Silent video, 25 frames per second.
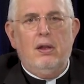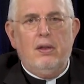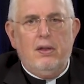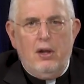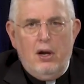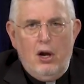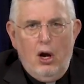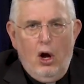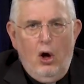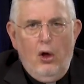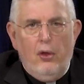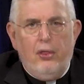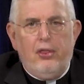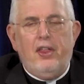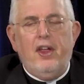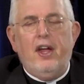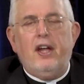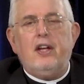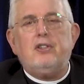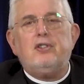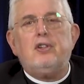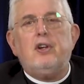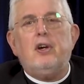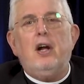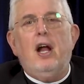that all
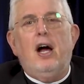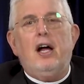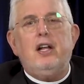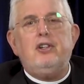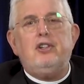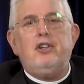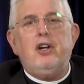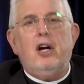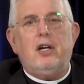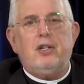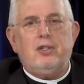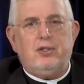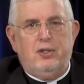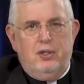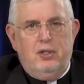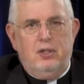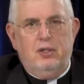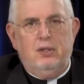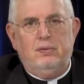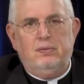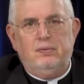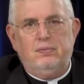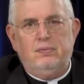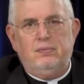things are not just.